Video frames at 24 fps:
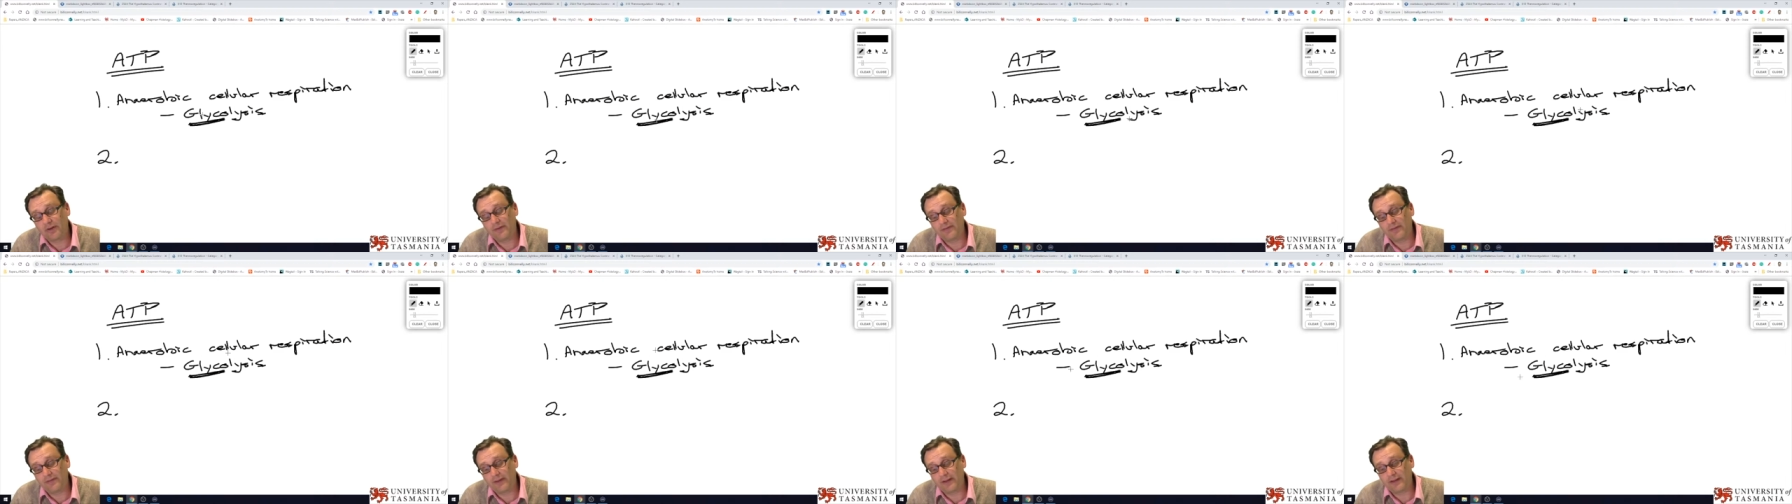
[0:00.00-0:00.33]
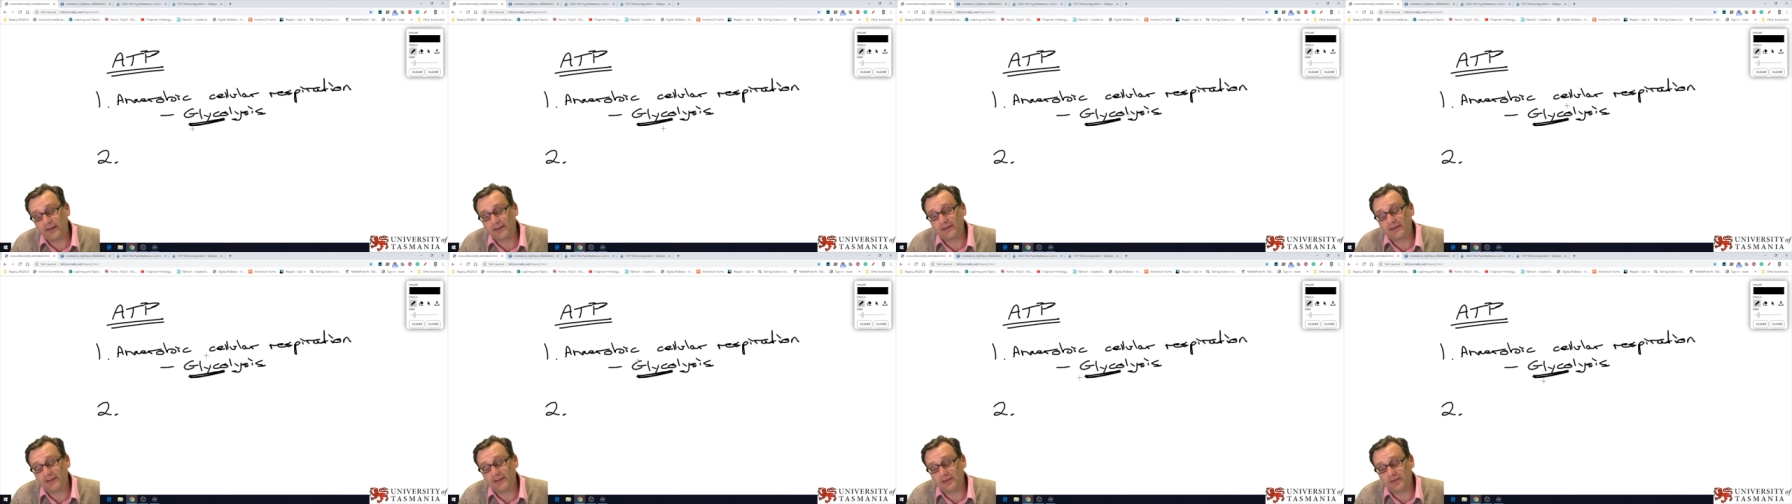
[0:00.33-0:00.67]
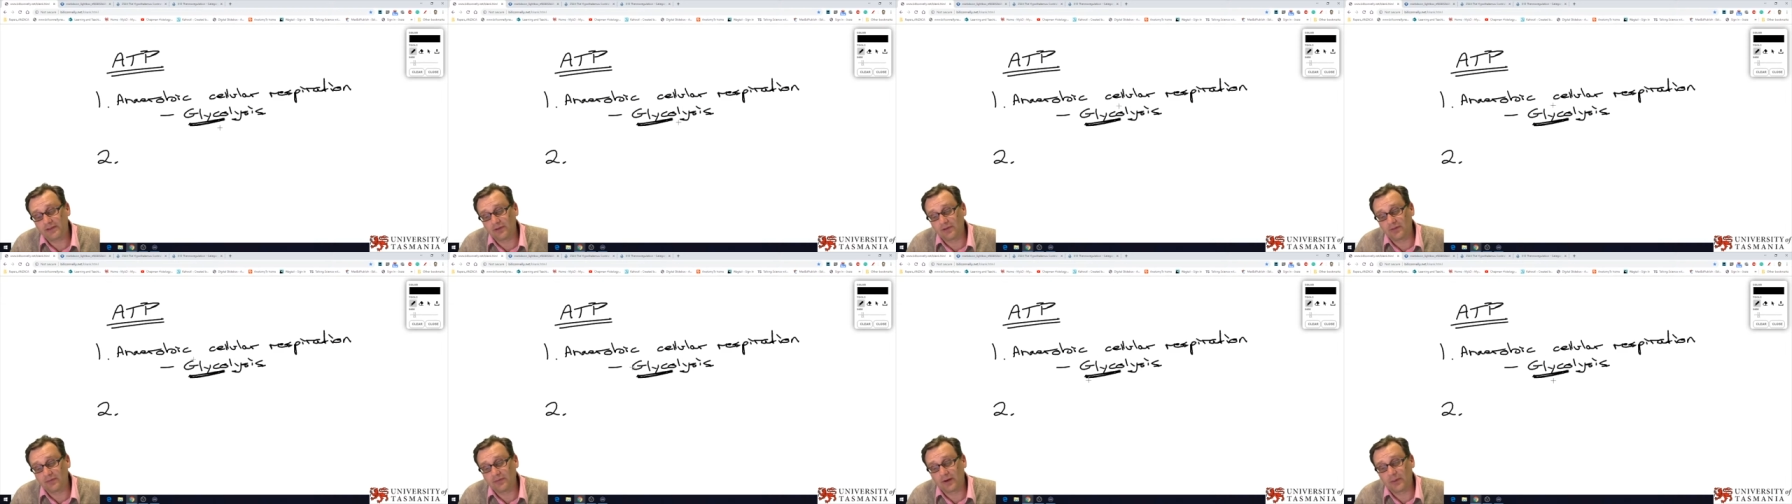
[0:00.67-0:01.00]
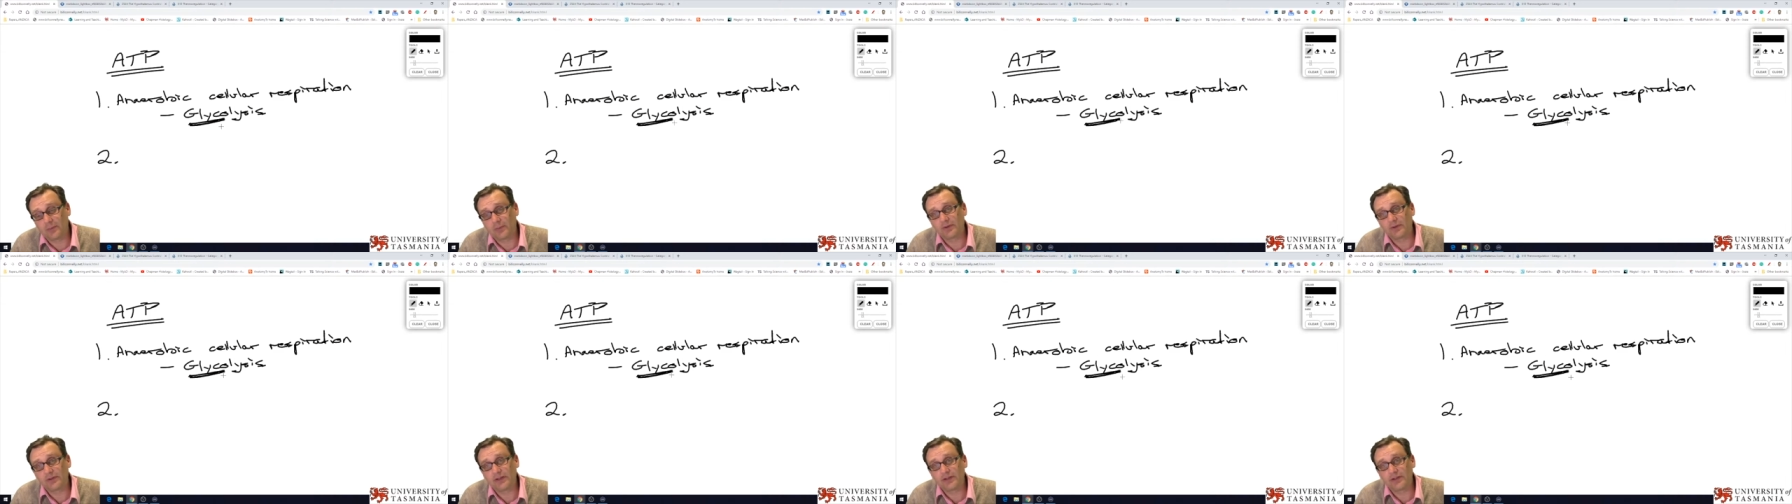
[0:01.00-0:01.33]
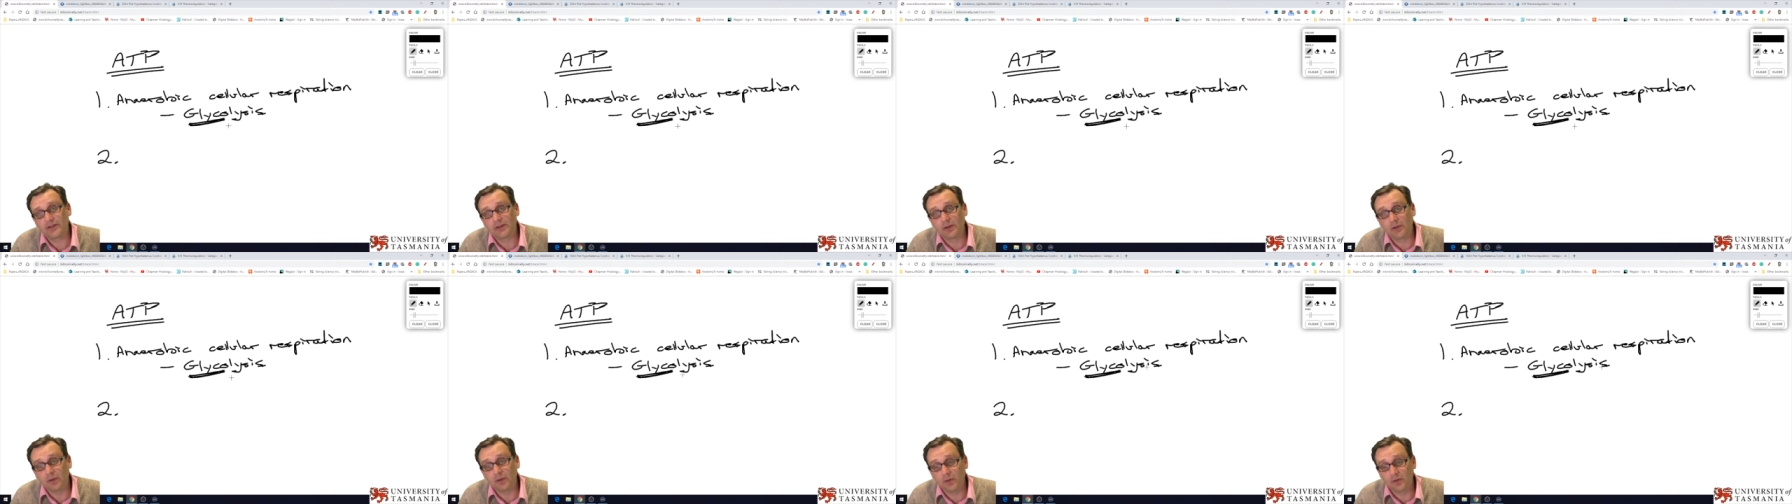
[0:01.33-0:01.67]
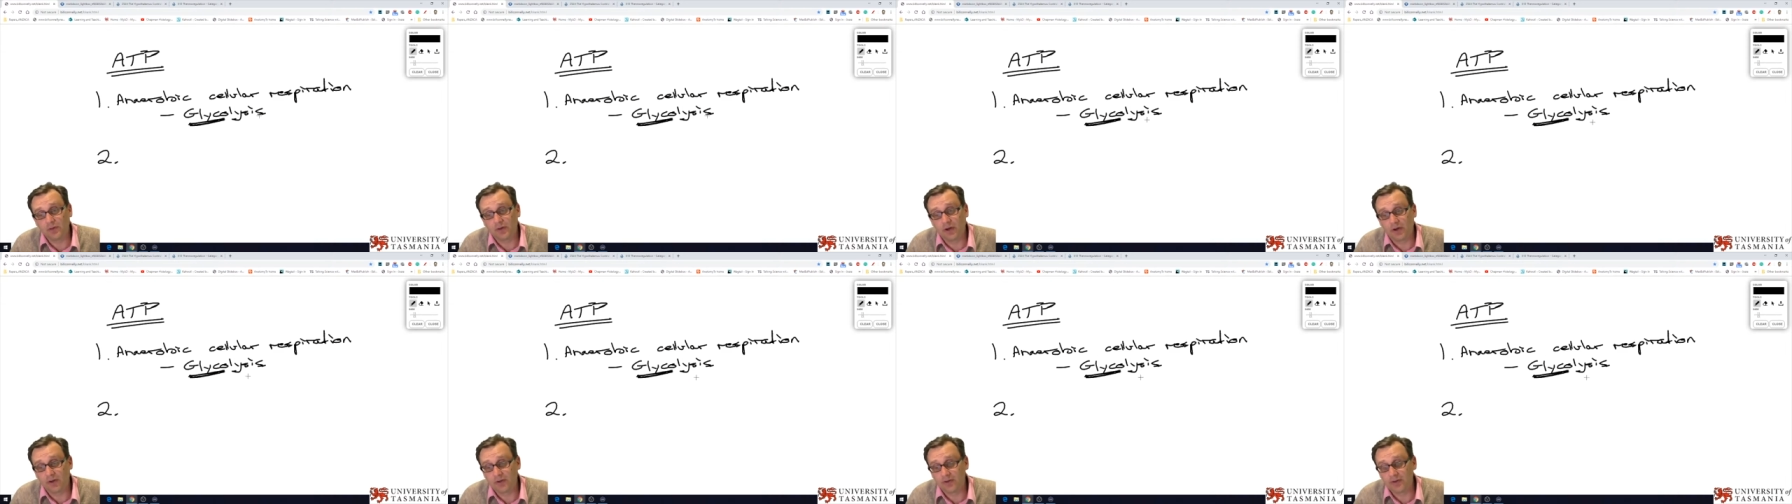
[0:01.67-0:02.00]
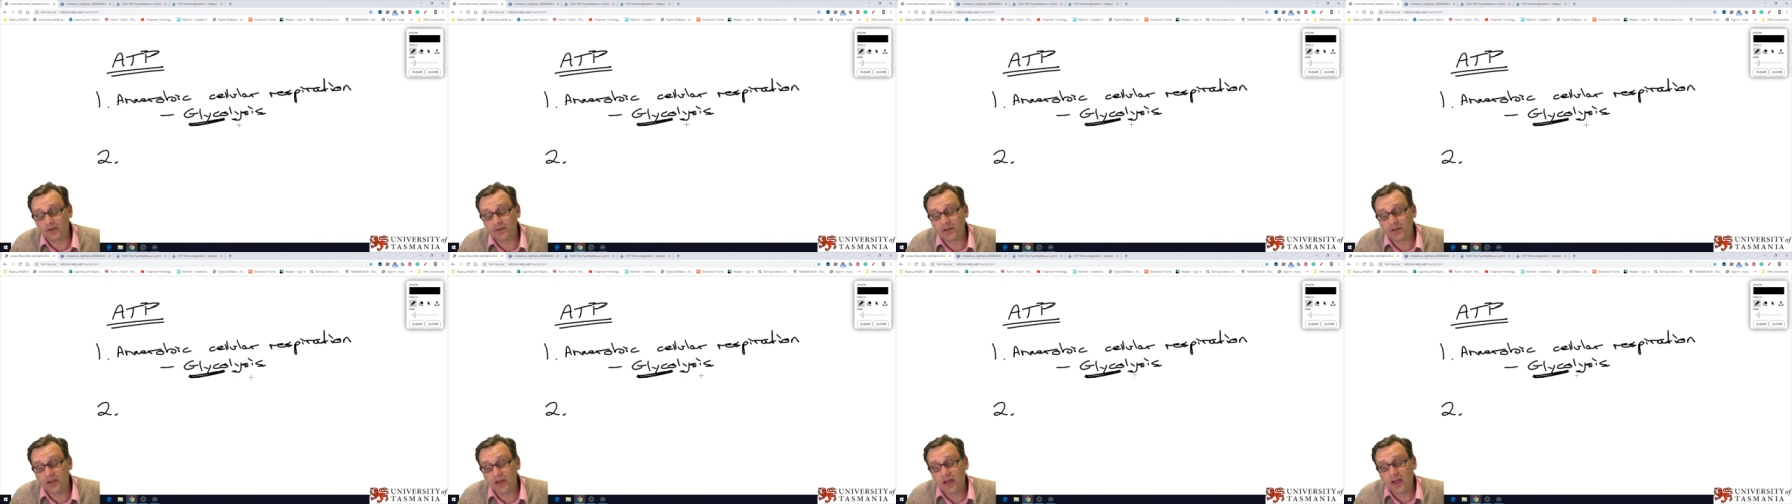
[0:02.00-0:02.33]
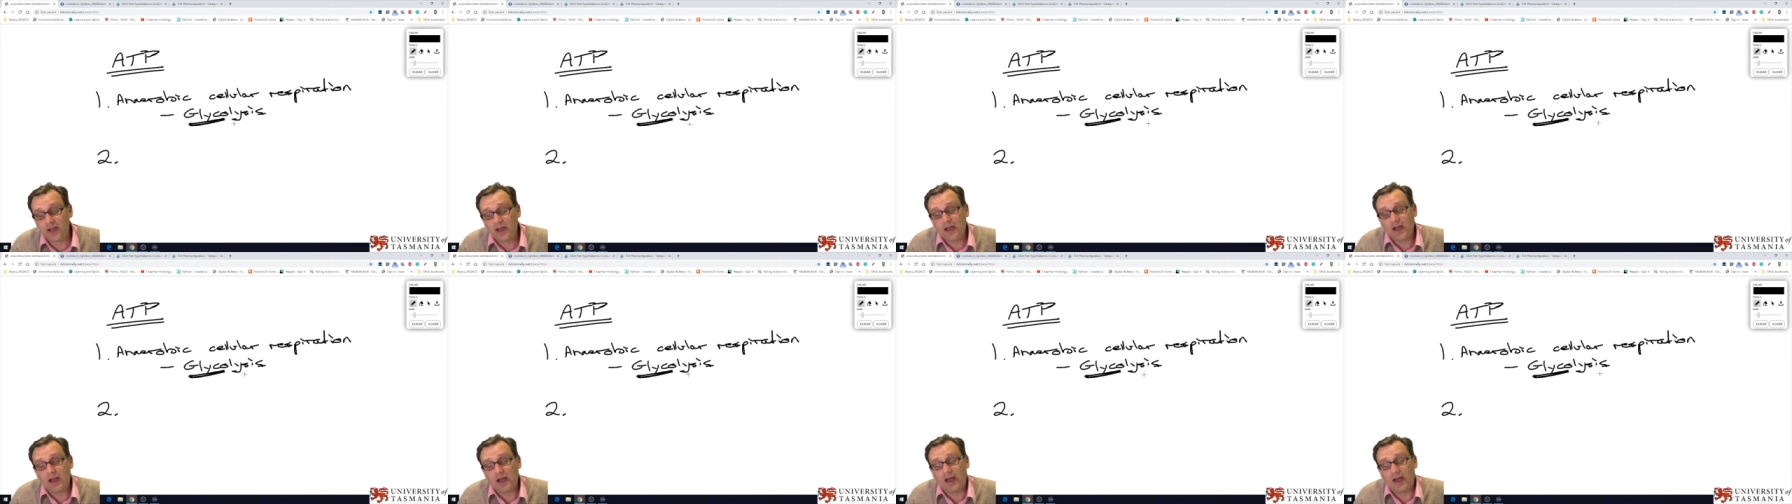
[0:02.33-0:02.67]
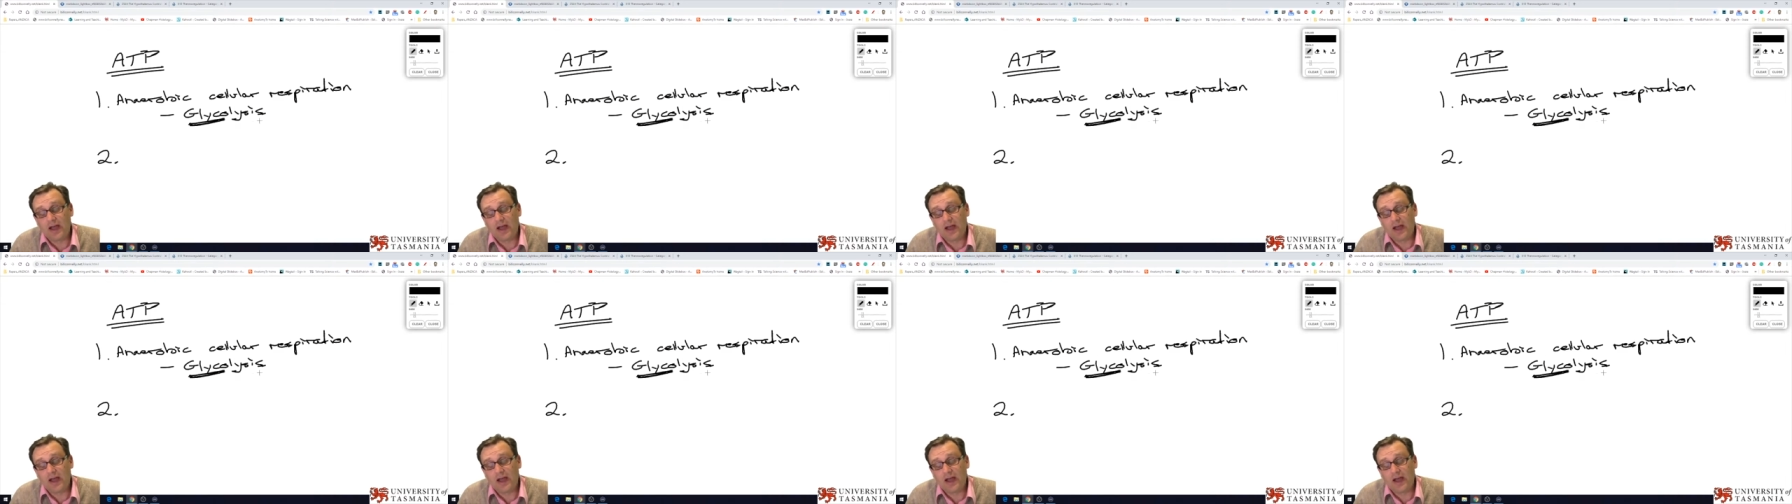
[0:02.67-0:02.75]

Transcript: a prefix that sort of represents a glucose